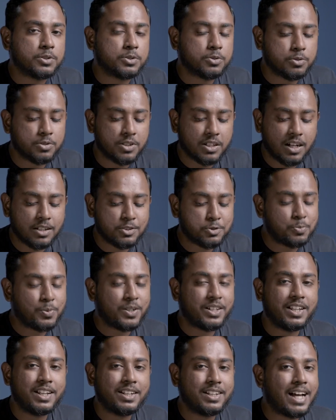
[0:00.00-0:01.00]
So the customer
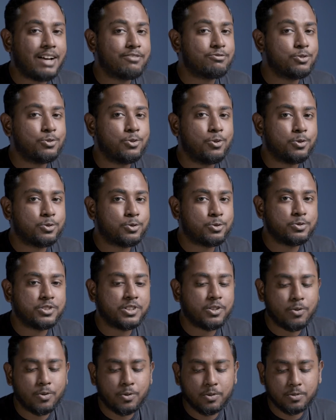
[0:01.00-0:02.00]
didn't have to go through
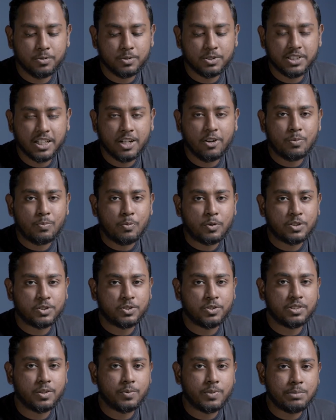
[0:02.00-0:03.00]
the whole checkout process
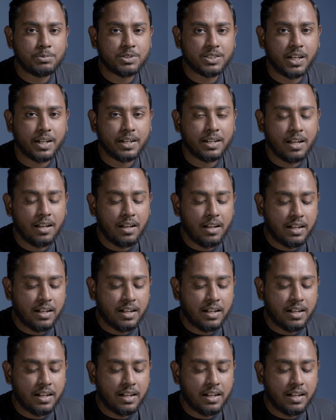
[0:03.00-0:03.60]
on the website.